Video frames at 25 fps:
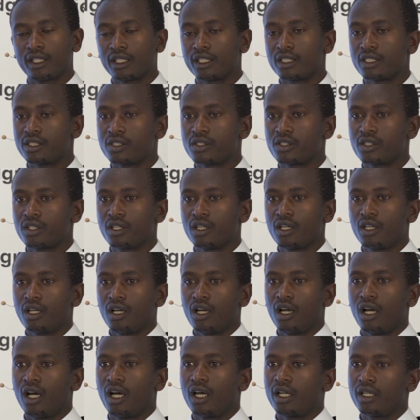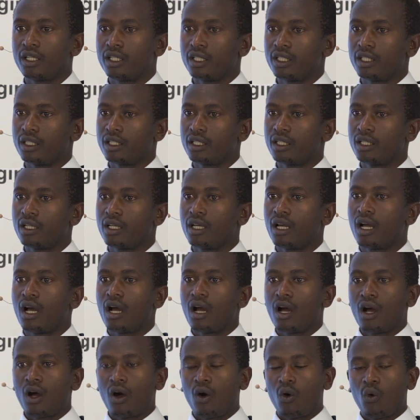things, and
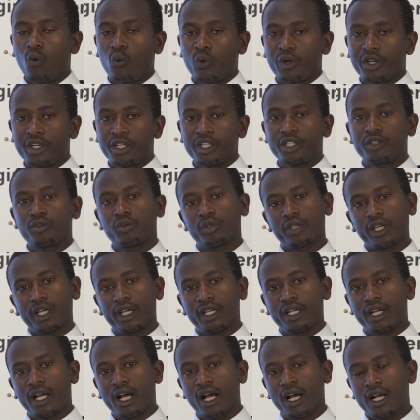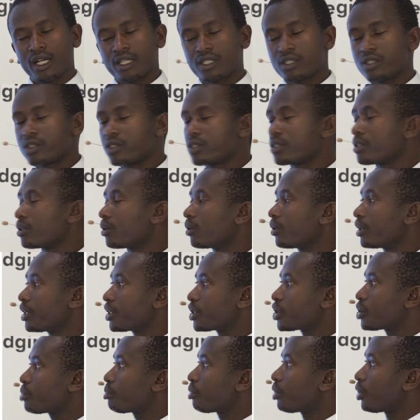we need to enhance or
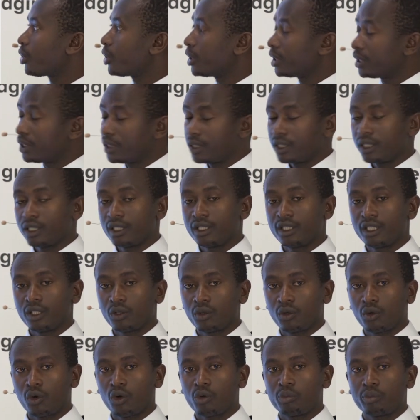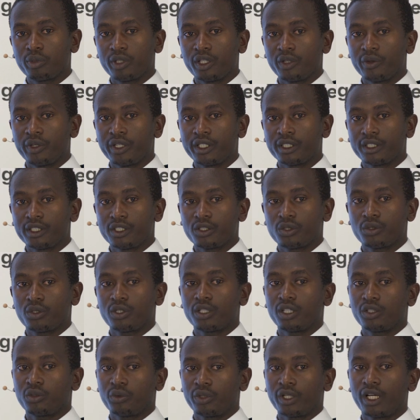exploit the crop the way it is so
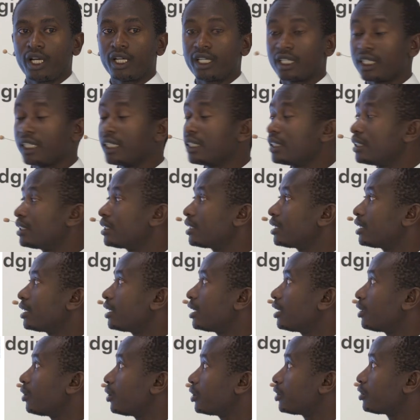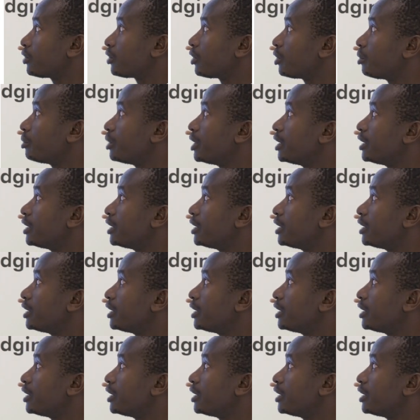that we can get a lot from